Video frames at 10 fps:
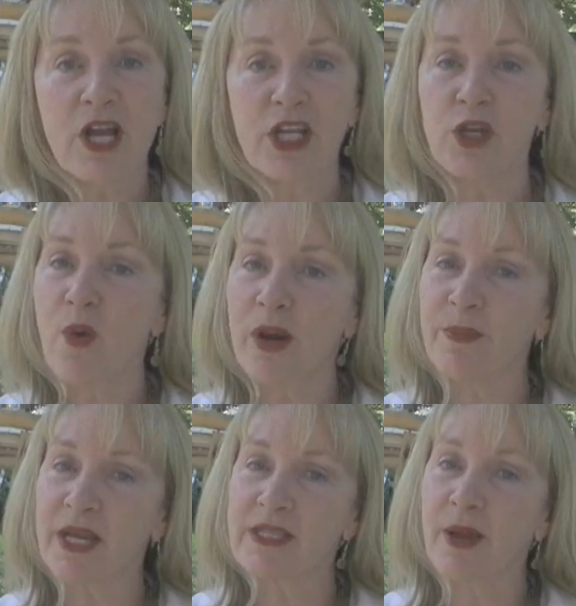you want to
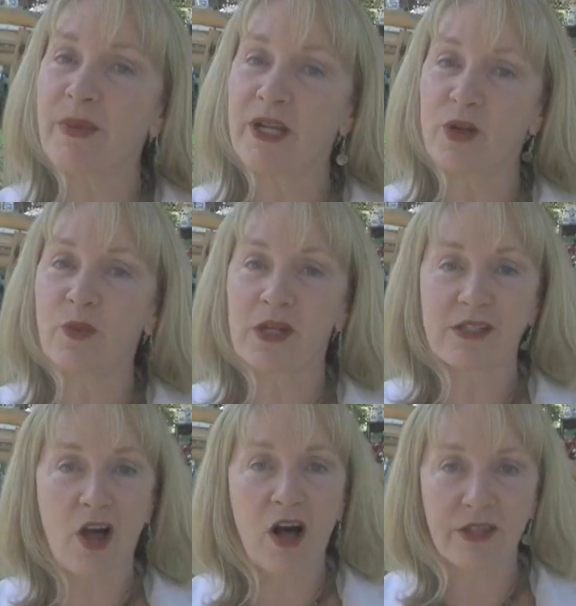pick somebody who works
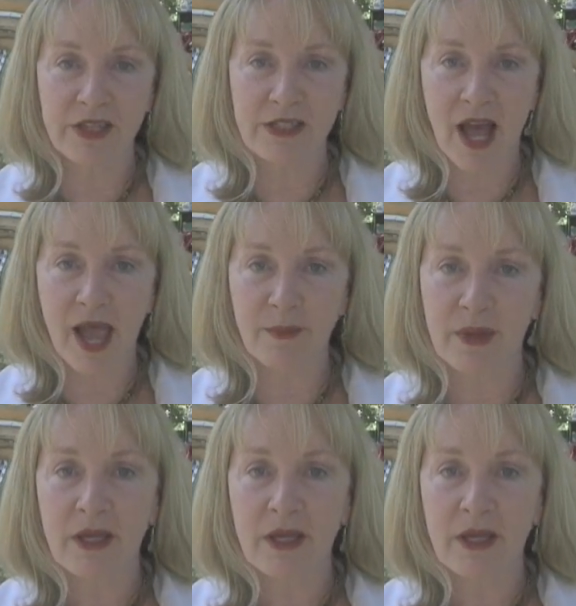all the time.